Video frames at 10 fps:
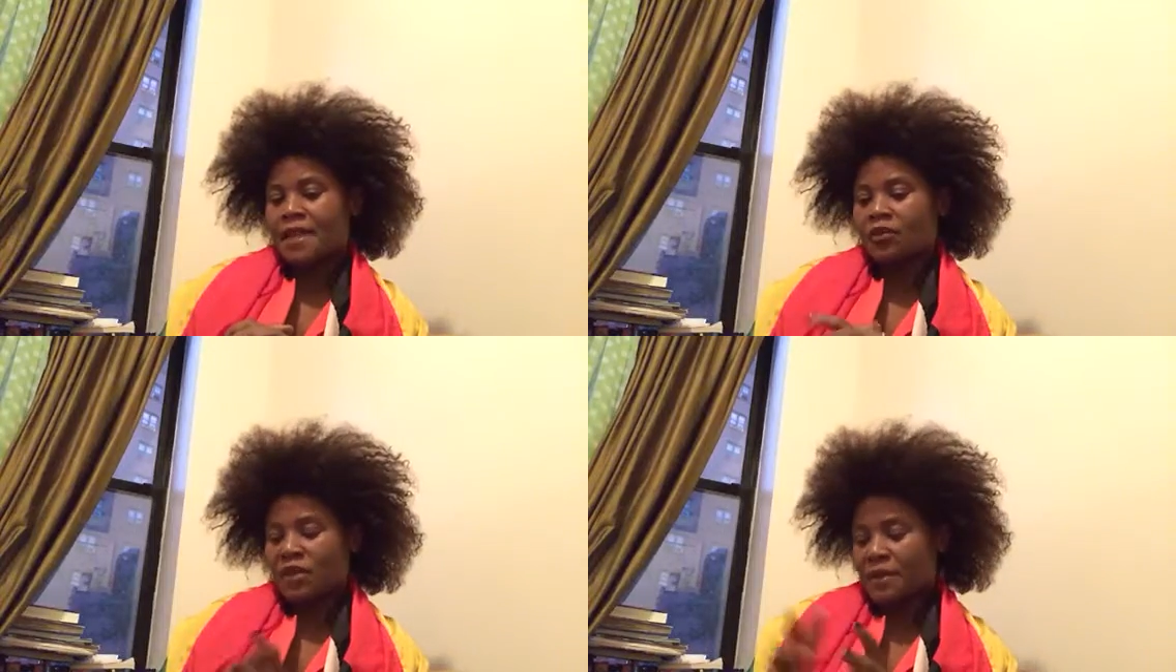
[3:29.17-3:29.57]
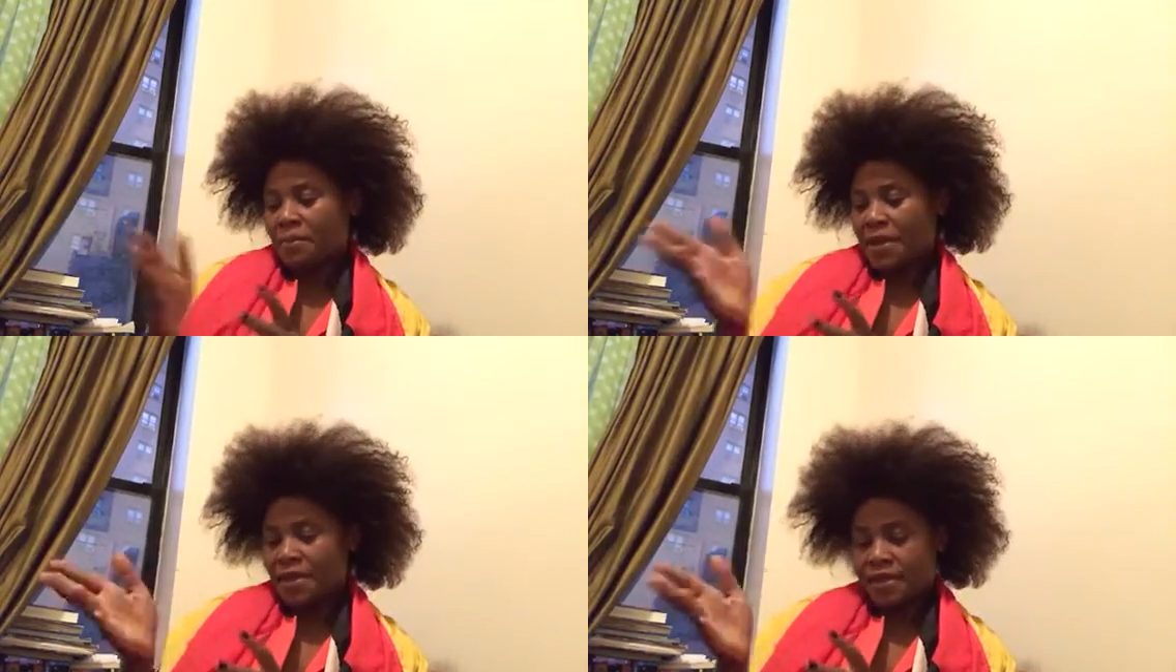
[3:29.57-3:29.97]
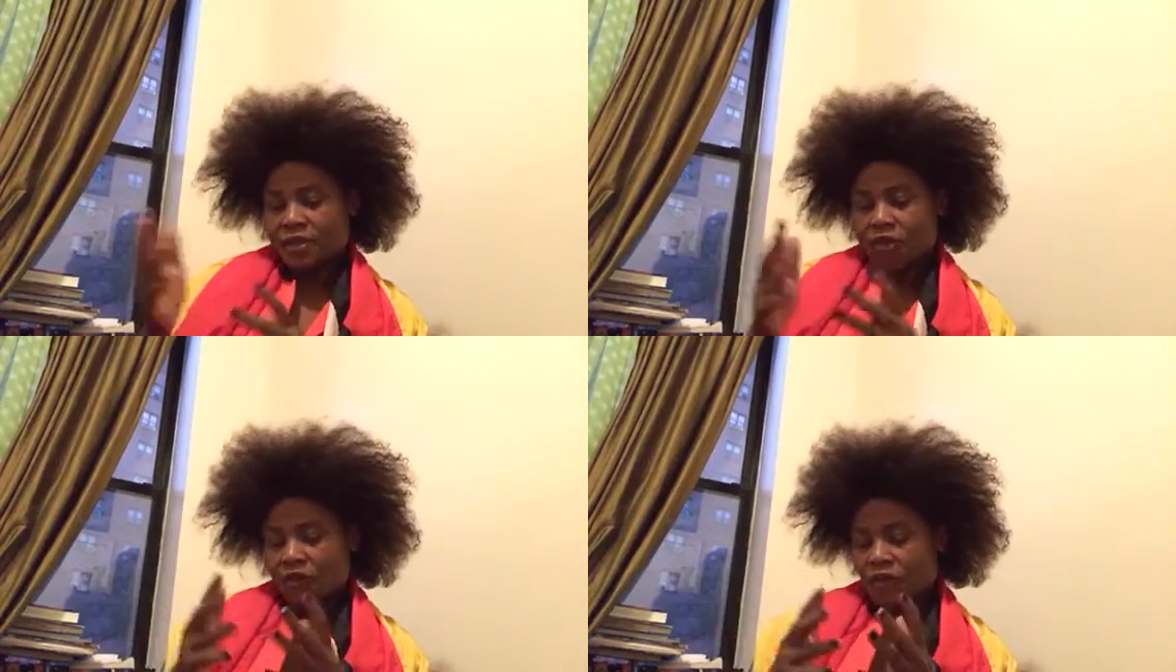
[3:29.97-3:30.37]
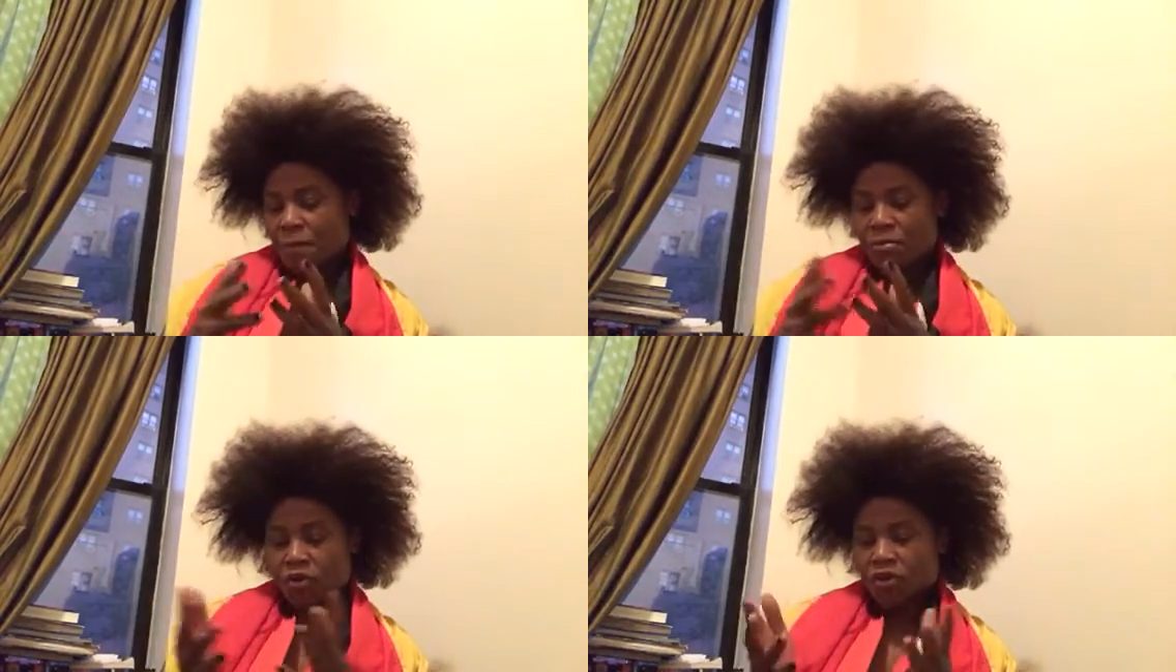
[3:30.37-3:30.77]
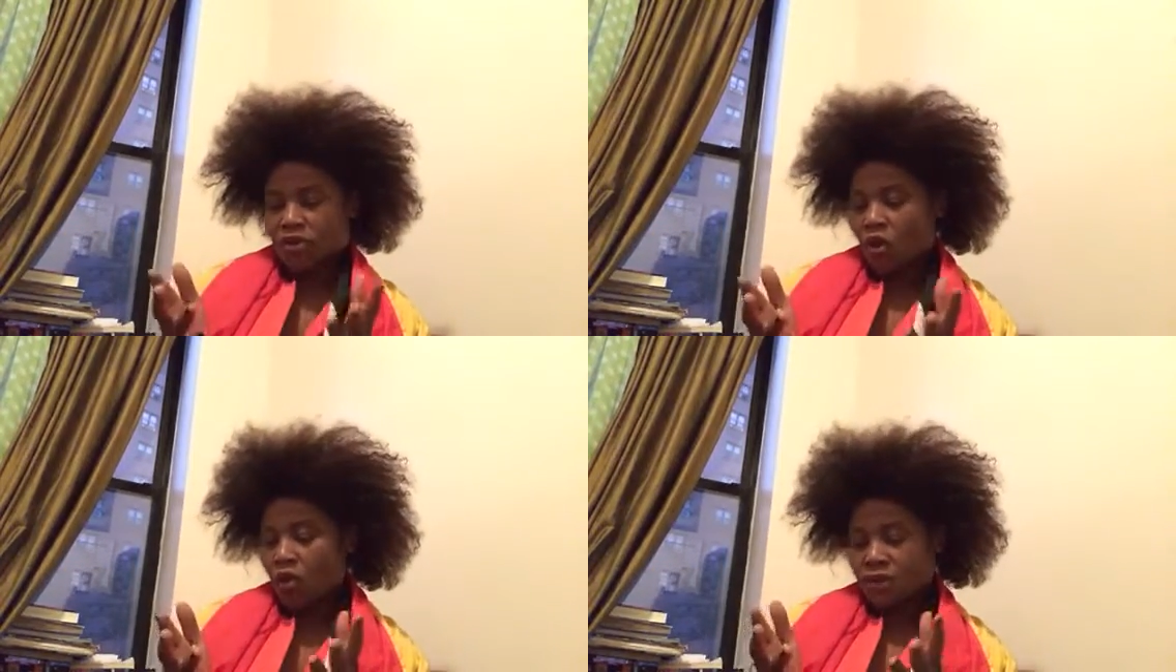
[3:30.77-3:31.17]
And with the pending of the
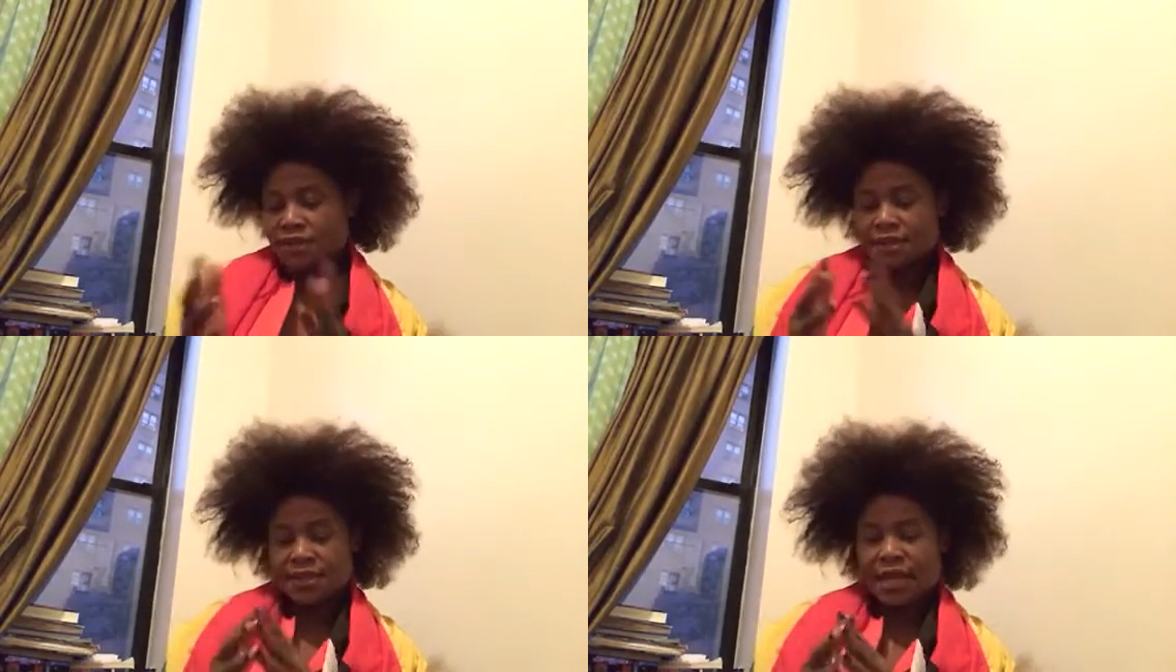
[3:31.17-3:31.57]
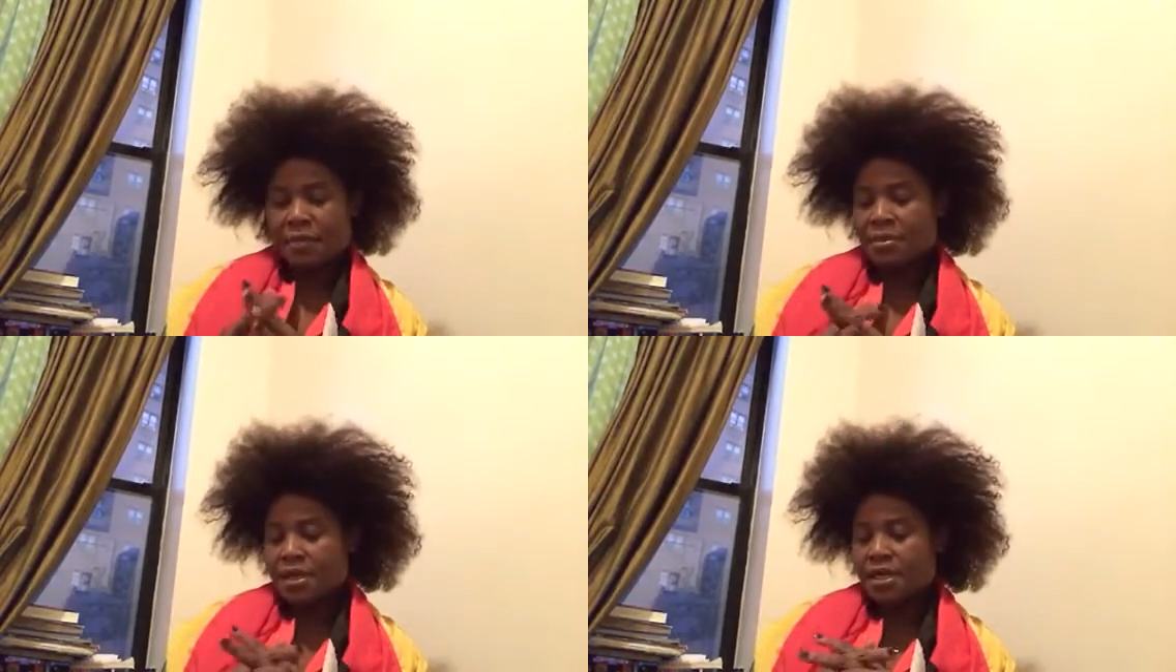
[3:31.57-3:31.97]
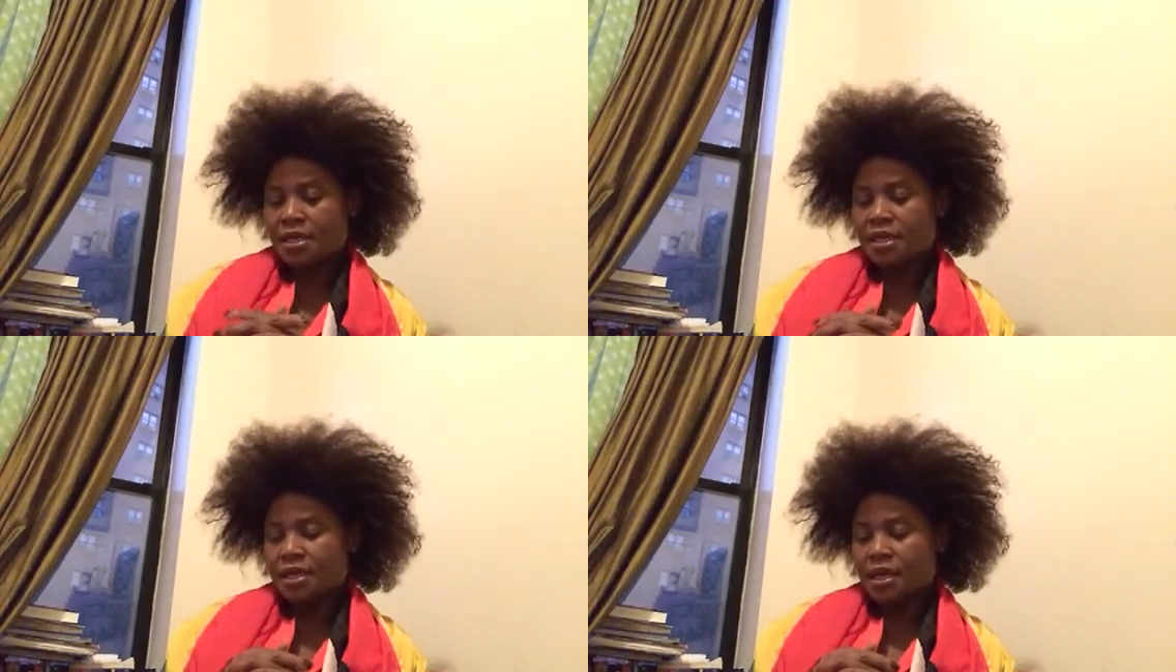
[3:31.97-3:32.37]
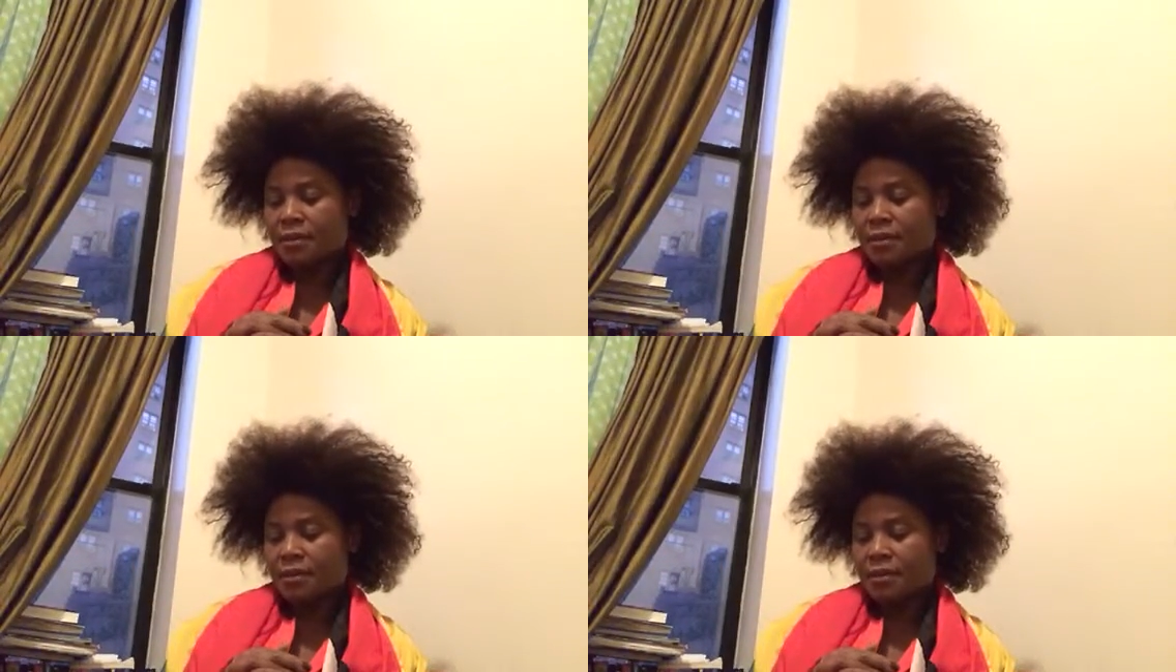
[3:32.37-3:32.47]
bond notes coming,